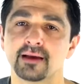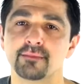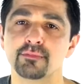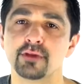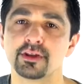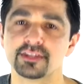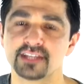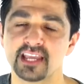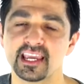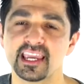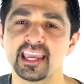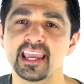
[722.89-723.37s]
I'm
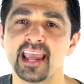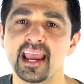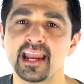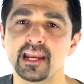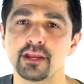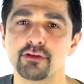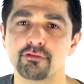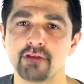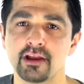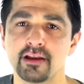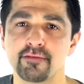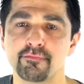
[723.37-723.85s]
not taking
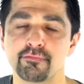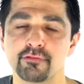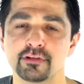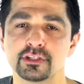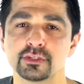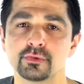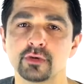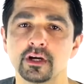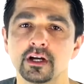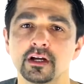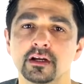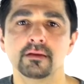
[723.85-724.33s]
any credit for
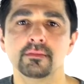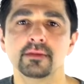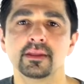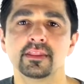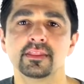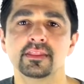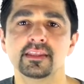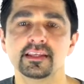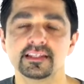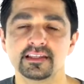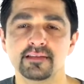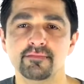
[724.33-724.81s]
his work, but
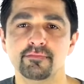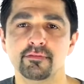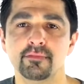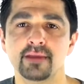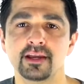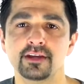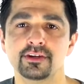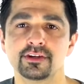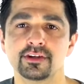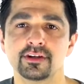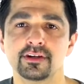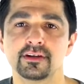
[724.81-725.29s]
this
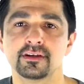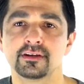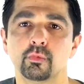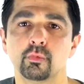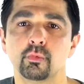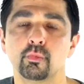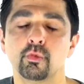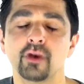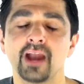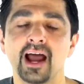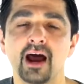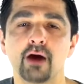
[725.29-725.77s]
information
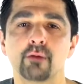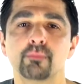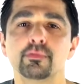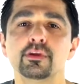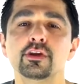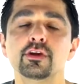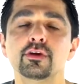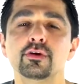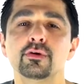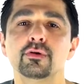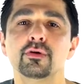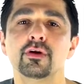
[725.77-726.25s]
will help
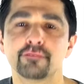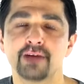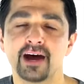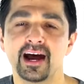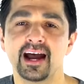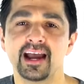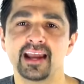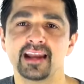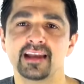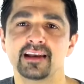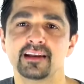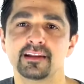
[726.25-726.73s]
you
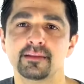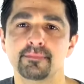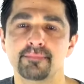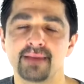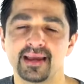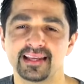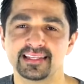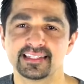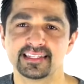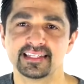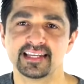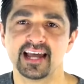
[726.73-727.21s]
find the
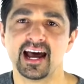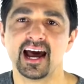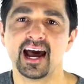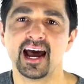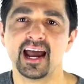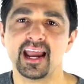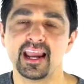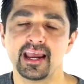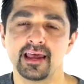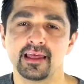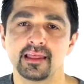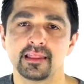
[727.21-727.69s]
best
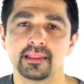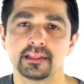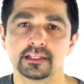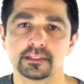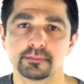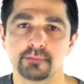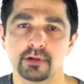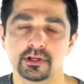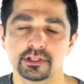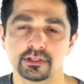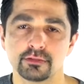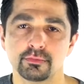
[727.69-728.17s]
tyre that's
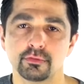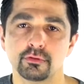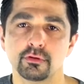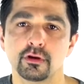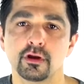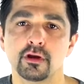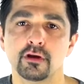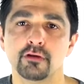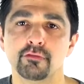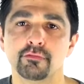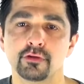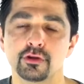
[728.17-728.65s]
possible
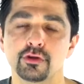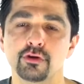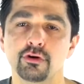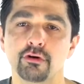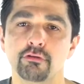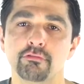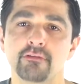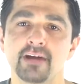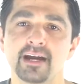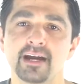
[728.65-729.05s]
for your